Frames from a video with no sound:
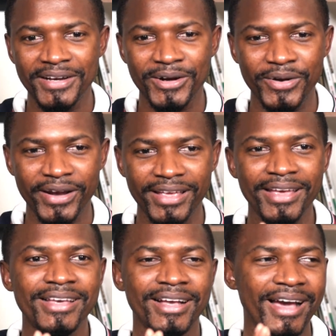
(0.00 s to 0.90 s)
All right,
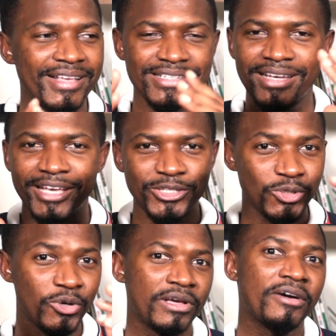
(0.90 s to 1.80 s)
guys,
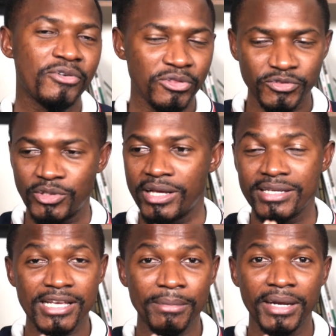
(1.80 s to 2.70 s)
enjoy. 4th of July
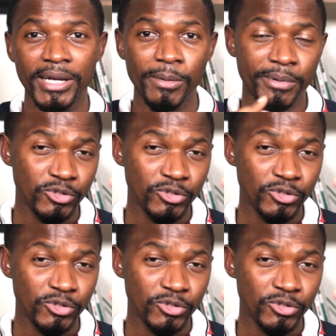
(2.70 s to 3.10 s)
is coming up.